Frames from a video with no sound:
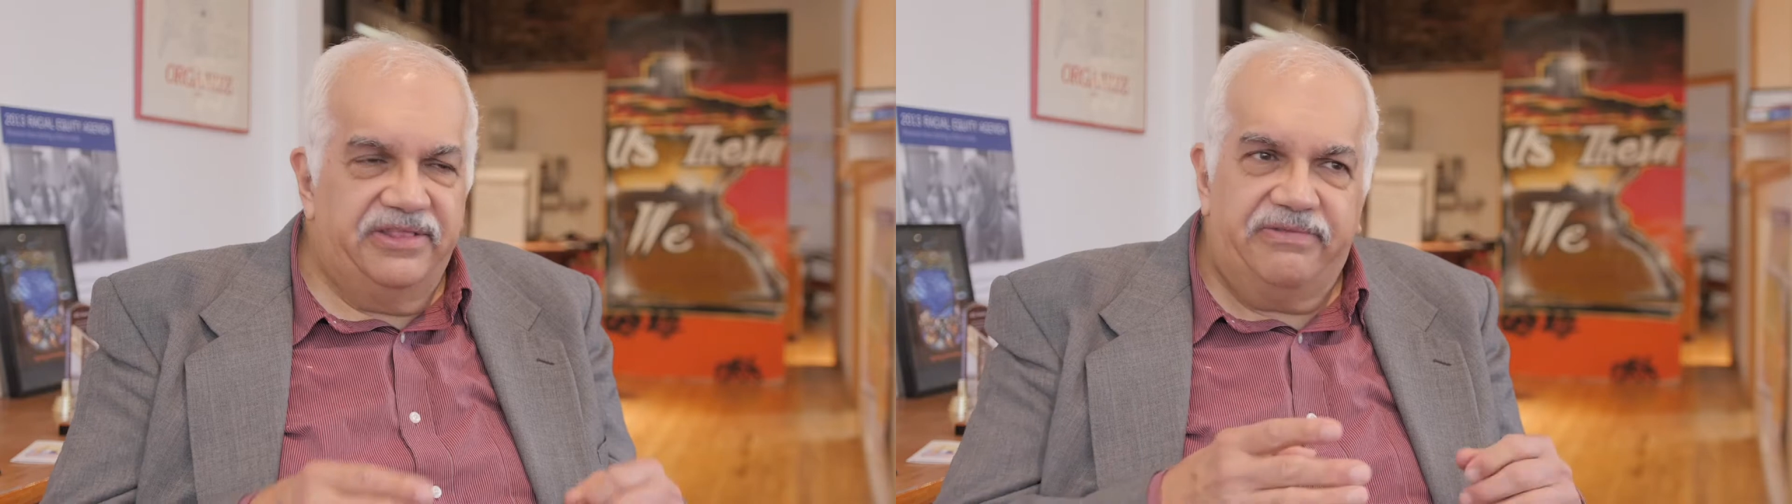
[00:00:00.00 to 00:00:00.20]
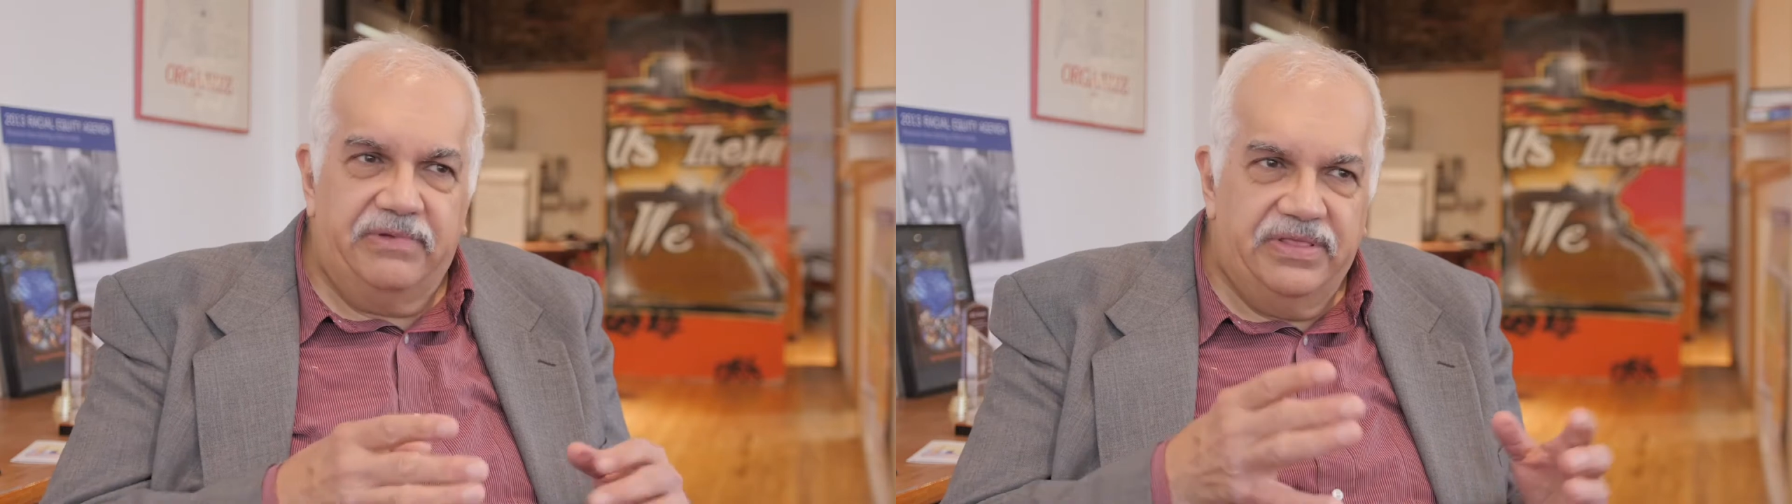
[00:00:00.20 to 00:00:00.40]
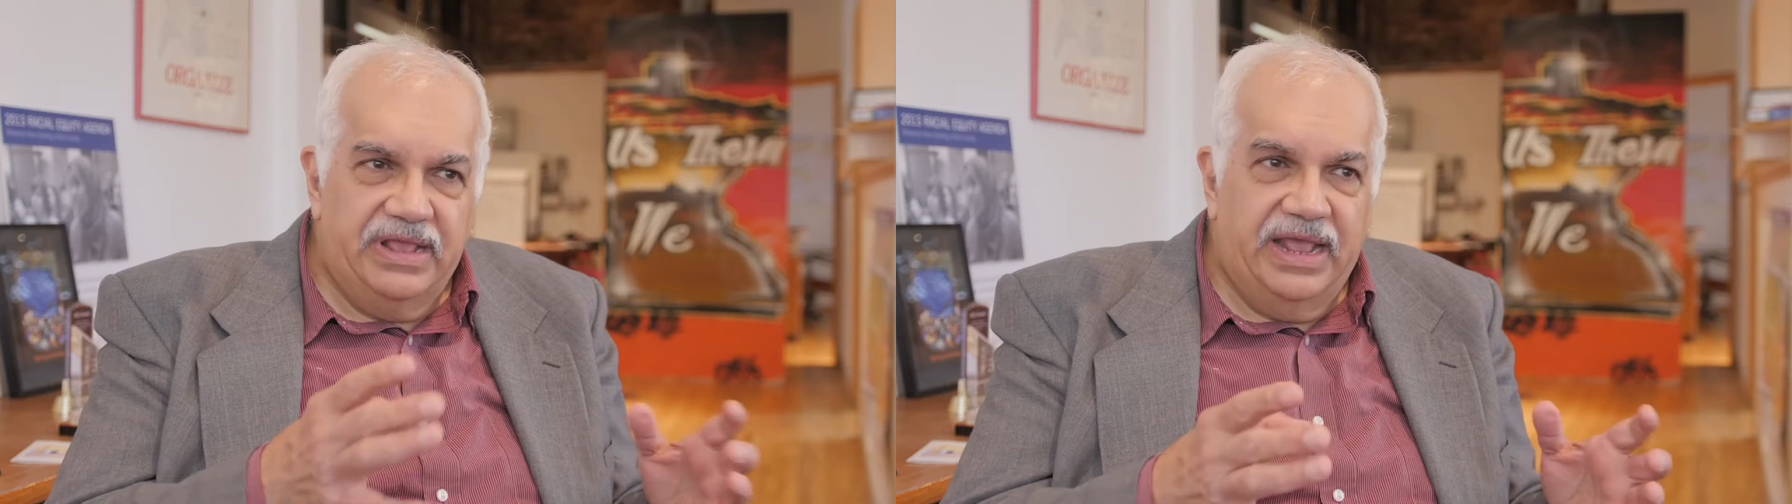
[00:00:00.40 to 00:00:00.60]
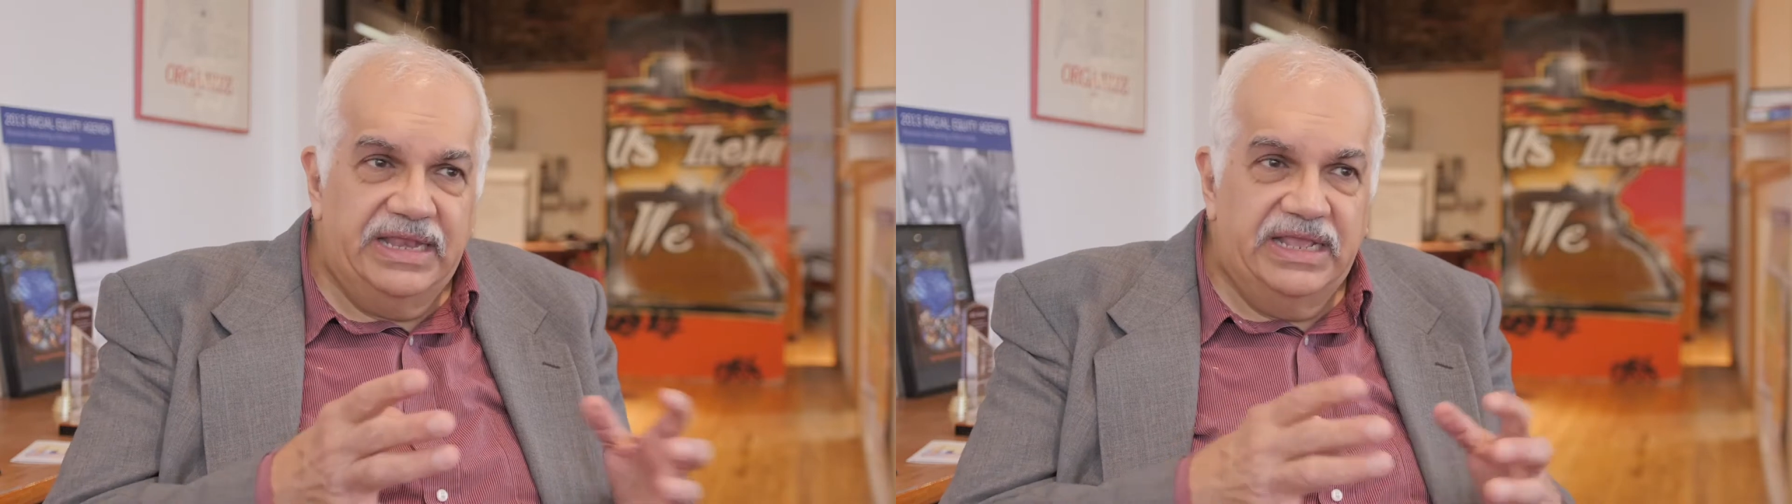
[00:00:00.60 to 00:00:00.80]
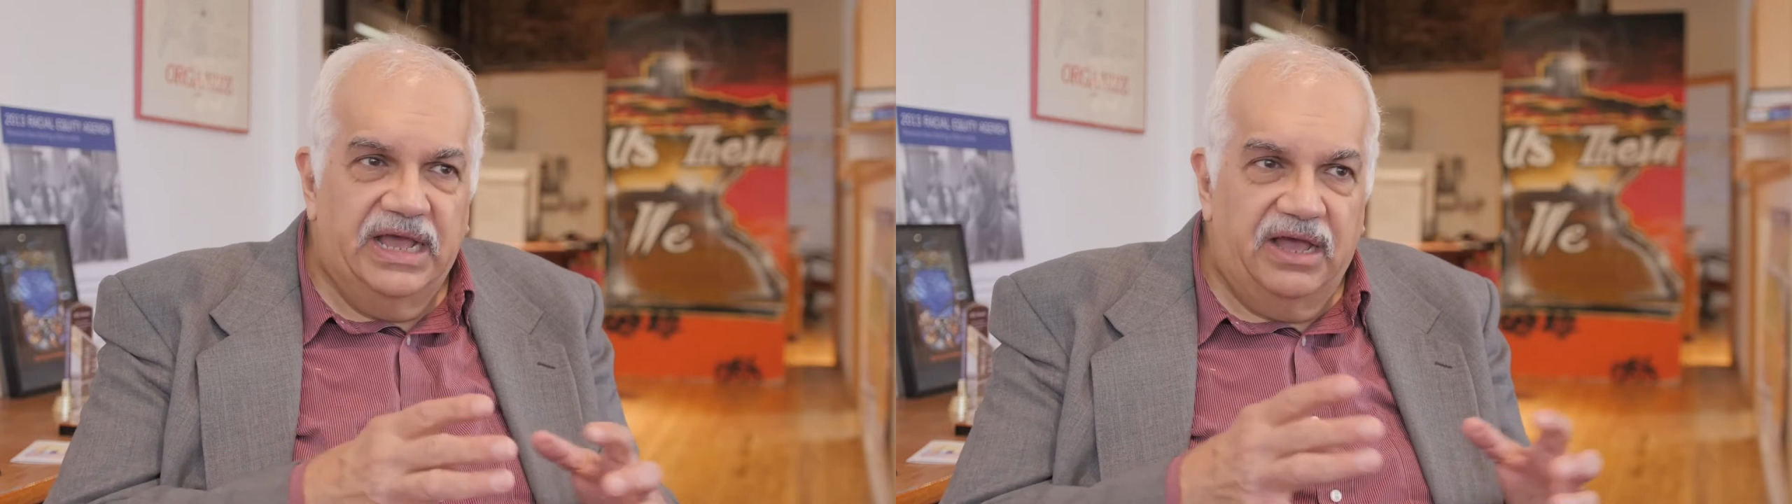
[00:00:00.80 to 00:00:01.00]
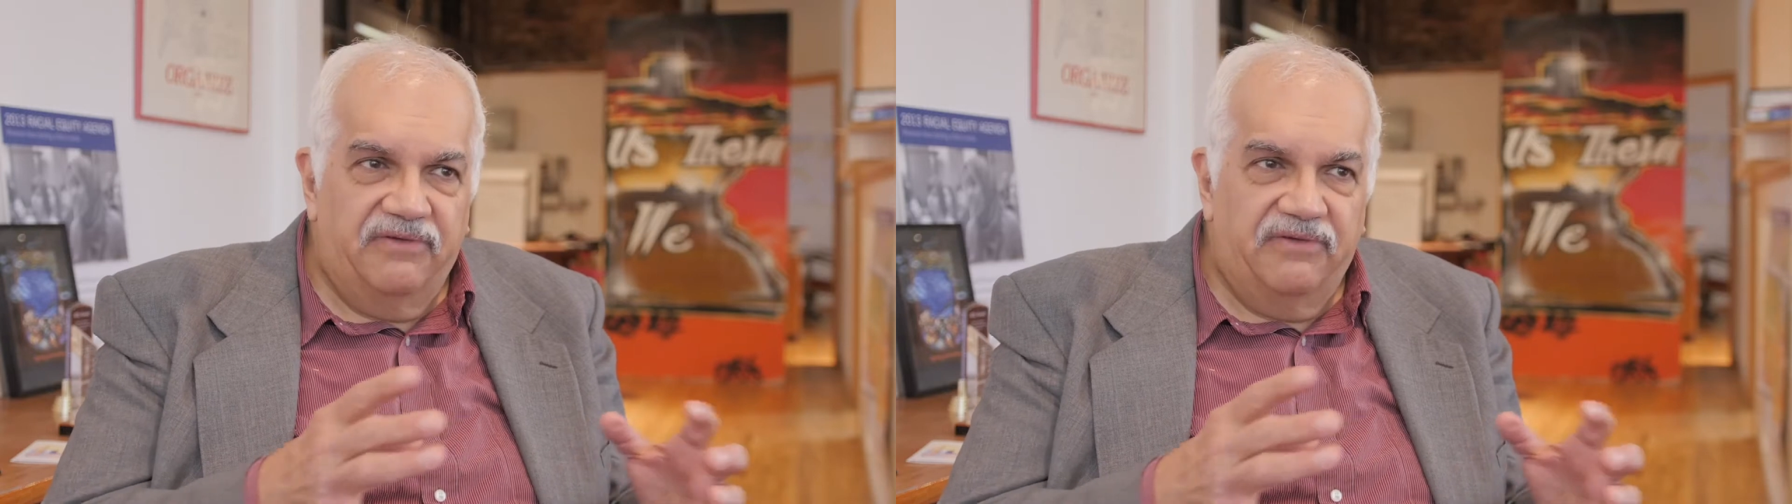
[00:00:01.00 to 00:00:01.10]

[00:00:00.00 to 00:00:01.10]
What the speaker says: that's when the idea